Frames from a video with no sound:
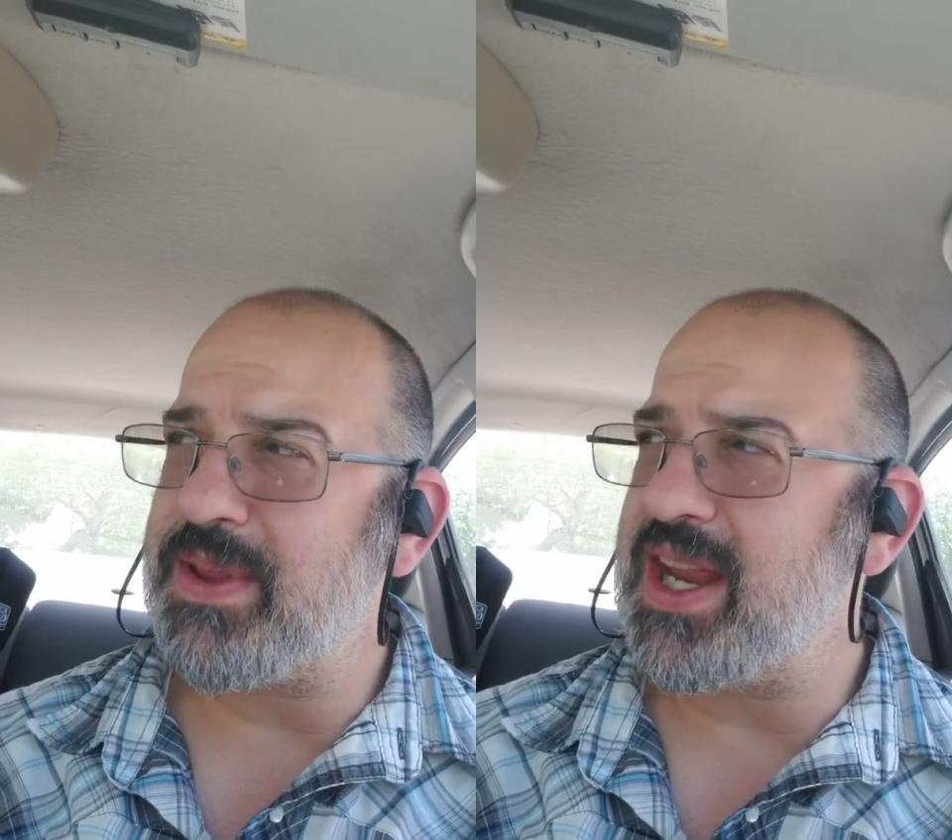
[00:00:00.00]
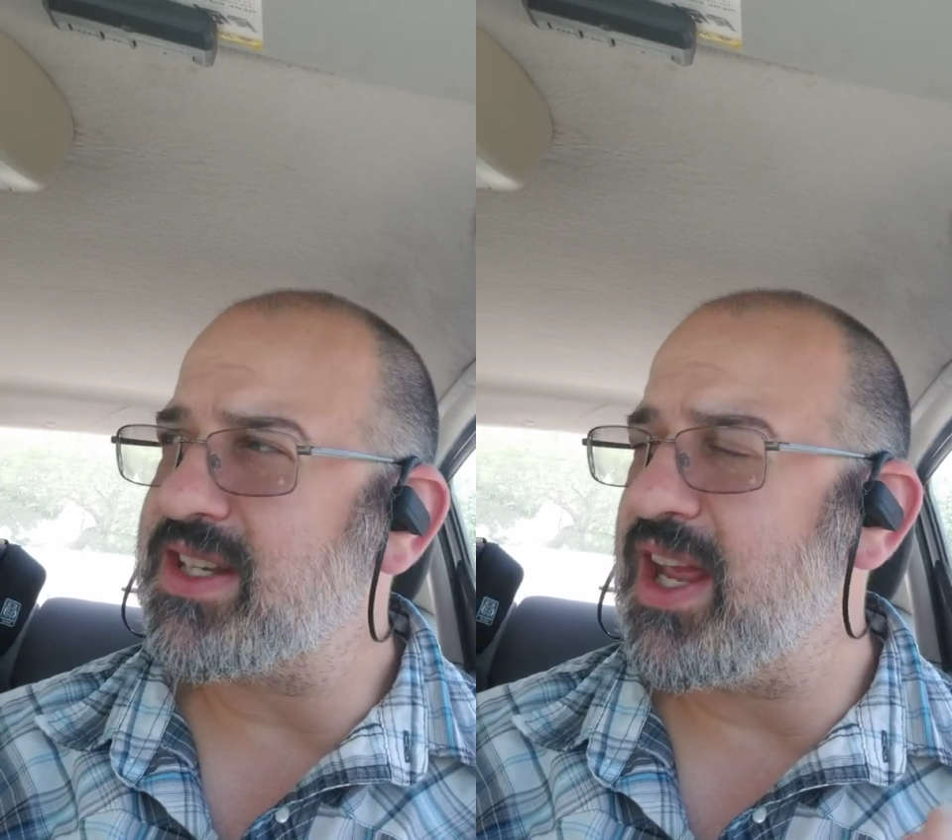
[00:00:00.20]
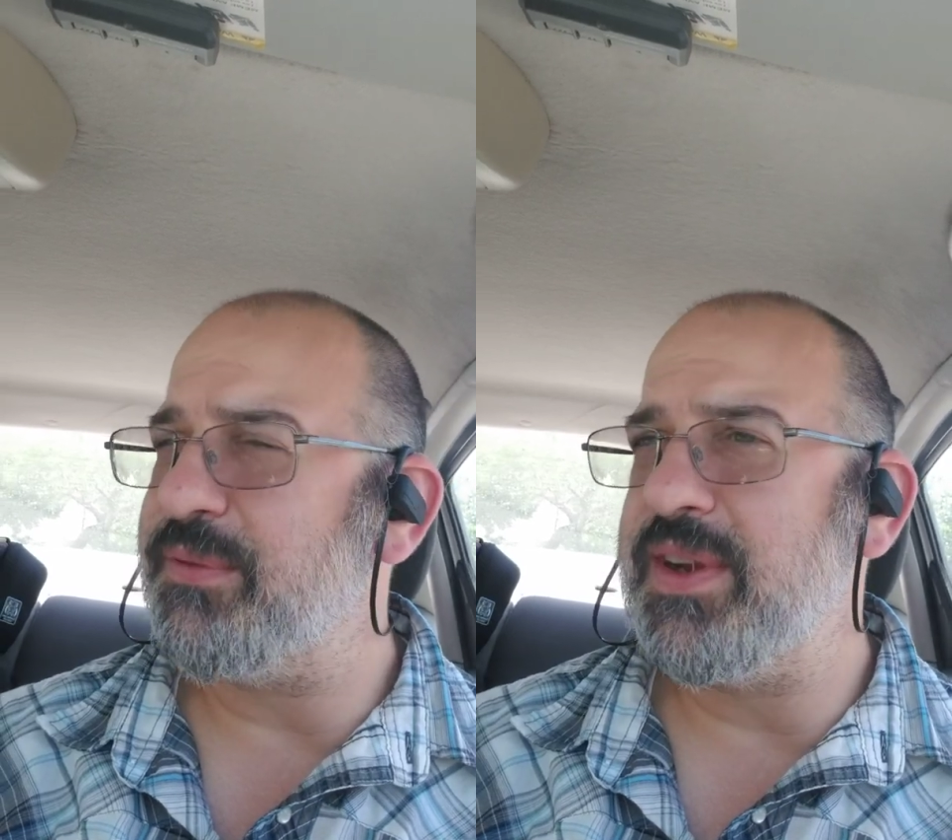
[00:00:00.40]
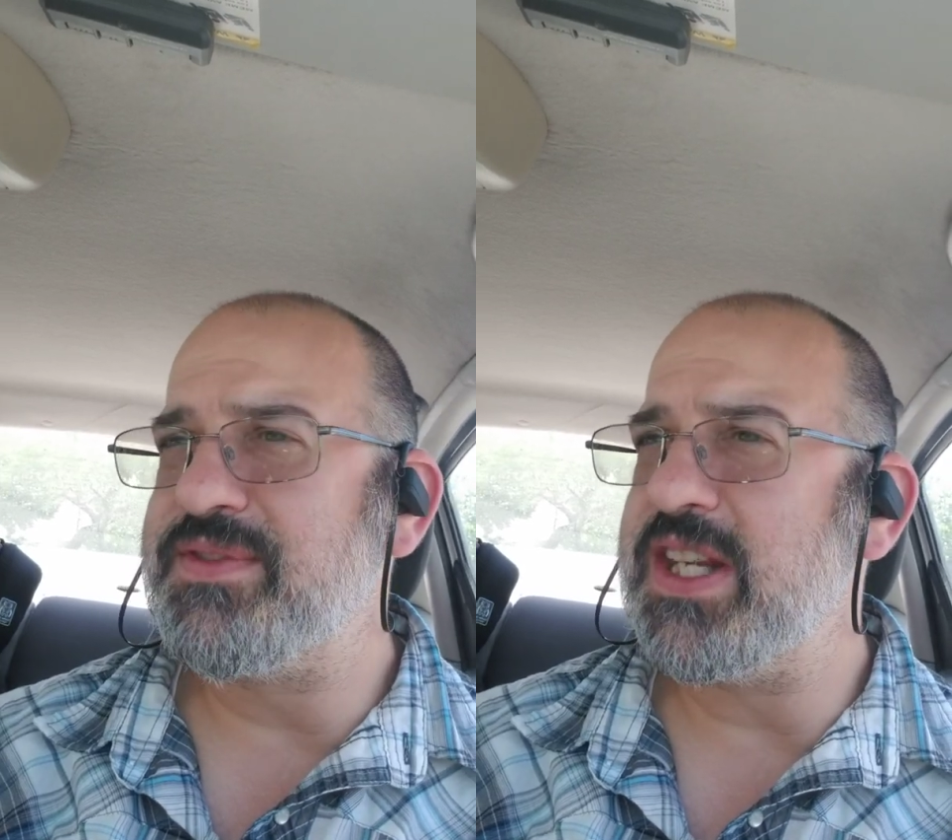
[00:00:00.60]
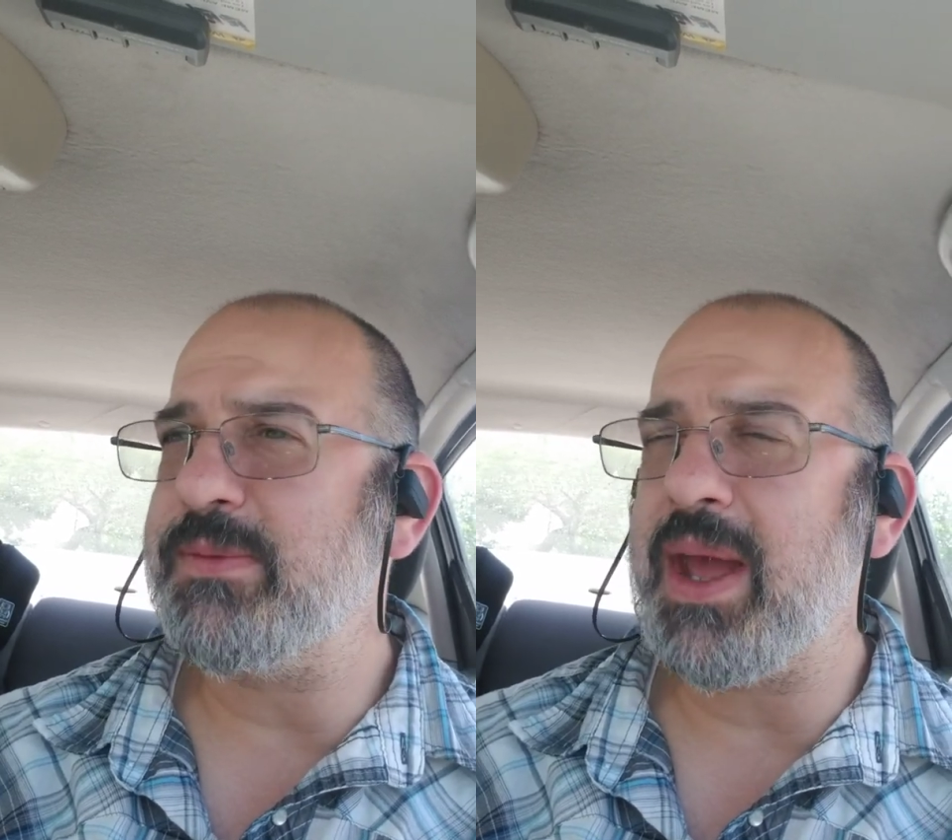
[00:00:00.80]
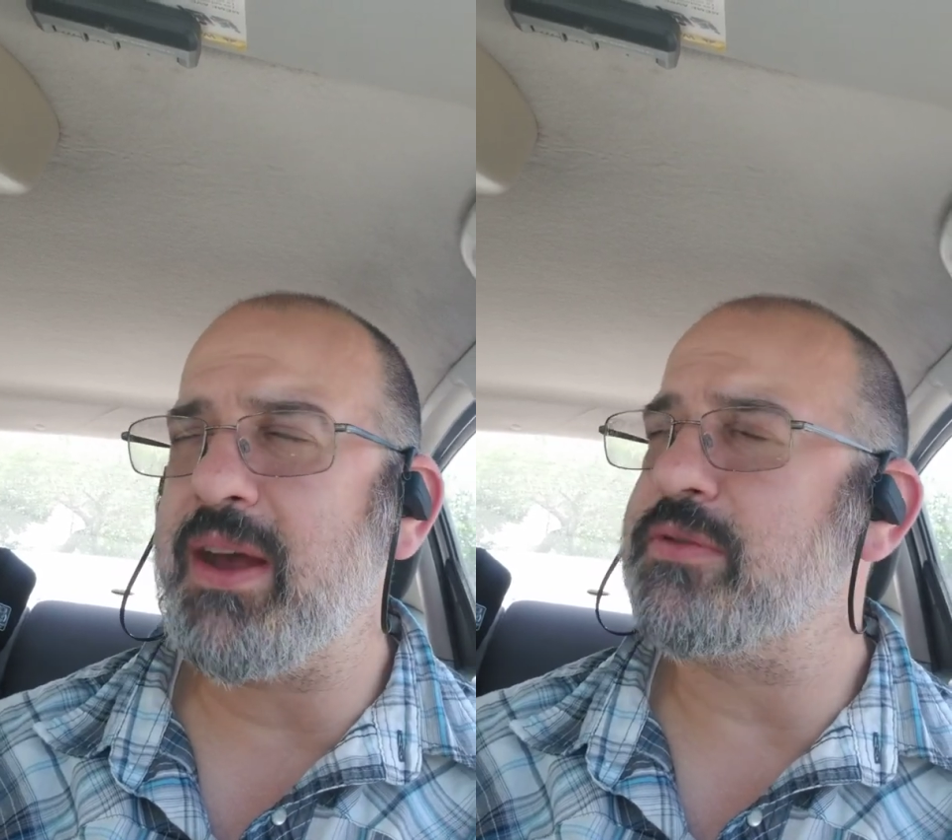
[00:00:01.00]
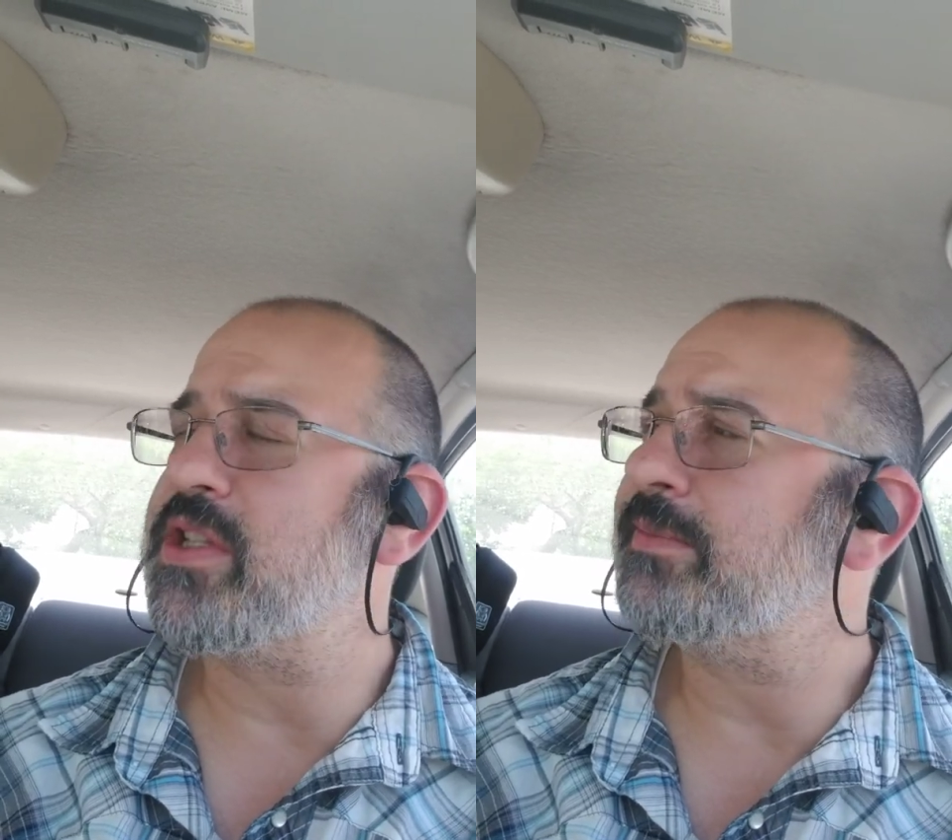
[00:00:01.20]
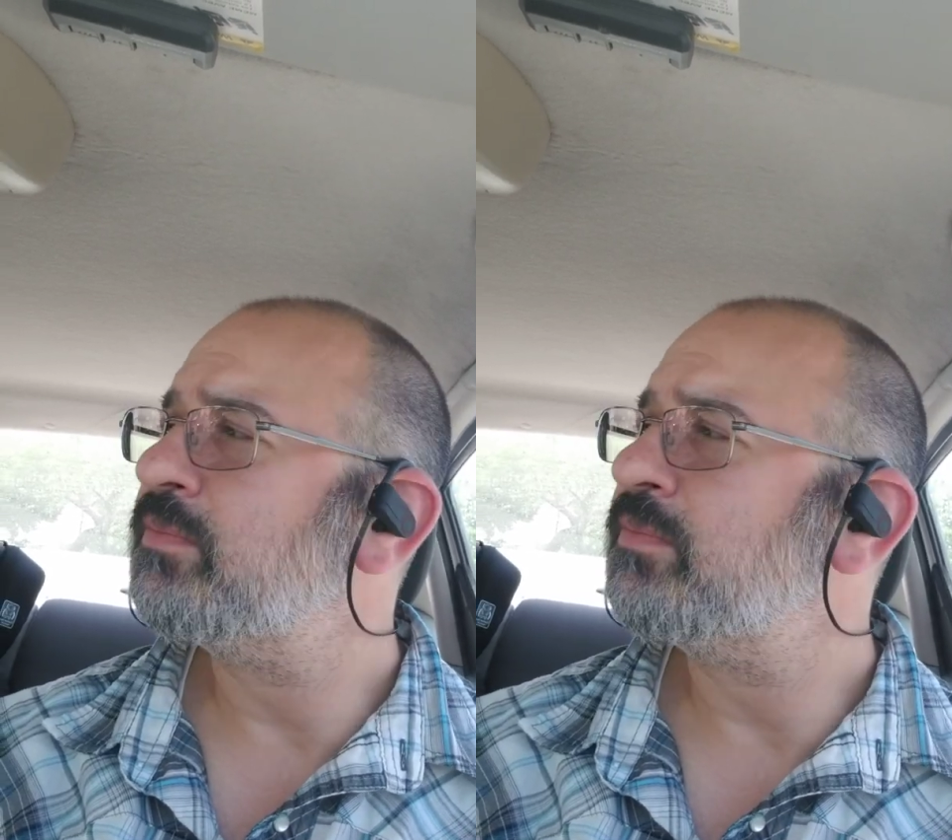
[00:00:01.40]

like 10, 15 pounds.